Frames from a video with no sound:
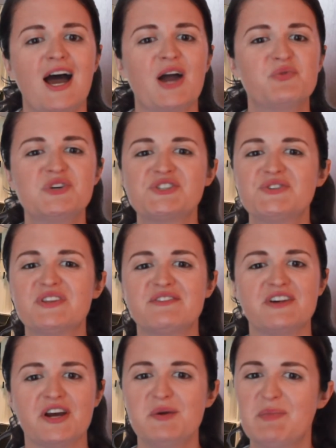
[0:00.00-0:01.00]
I wish you the
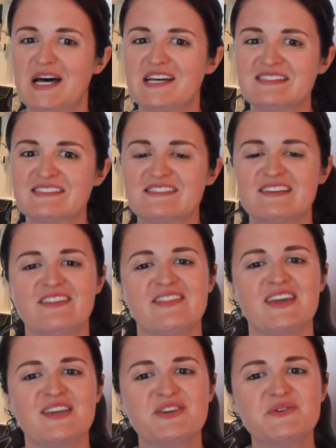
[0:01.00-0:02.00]
very best, and
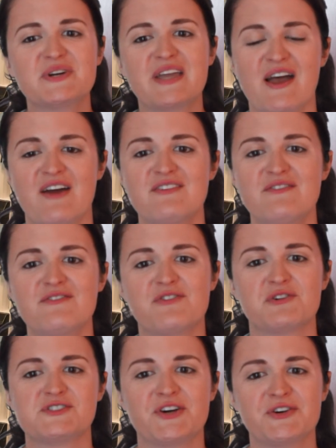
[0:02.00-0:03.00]
thank you again
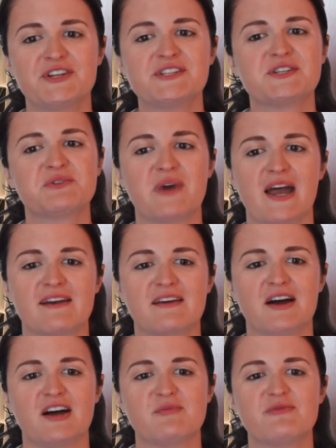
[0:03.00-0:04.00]
for turning to
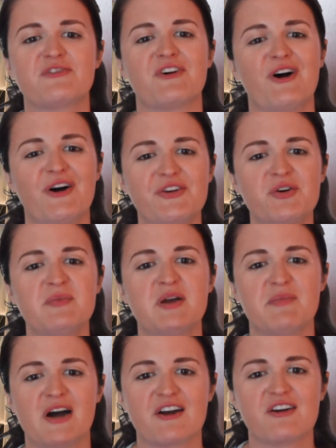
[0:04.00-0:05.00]
RadComm for all your
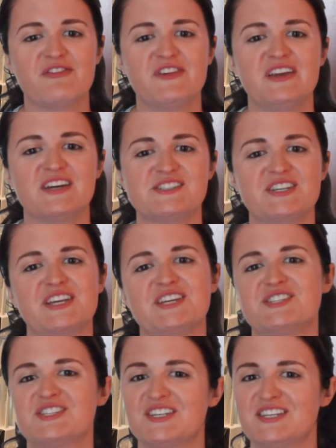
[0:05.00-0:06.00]
mammography
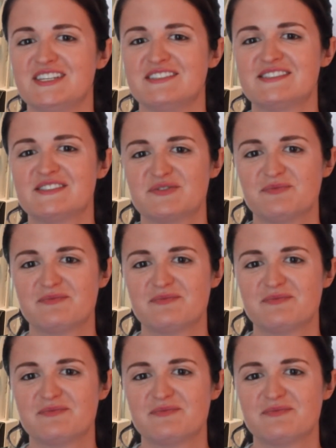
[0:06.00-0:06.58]
education needs.